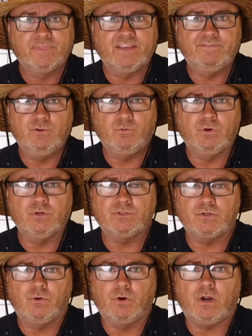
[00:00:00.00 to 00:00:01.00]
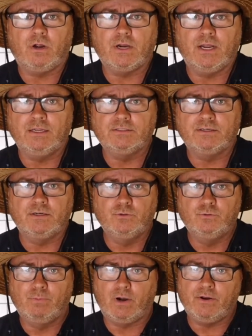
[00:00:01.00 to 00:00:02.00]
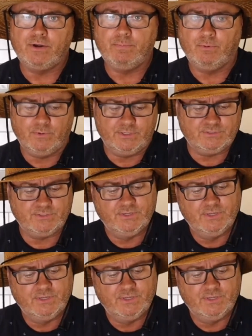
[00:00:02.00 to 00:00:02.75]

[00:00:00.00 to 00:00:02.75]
if you want to score all kinds of cool brownie points,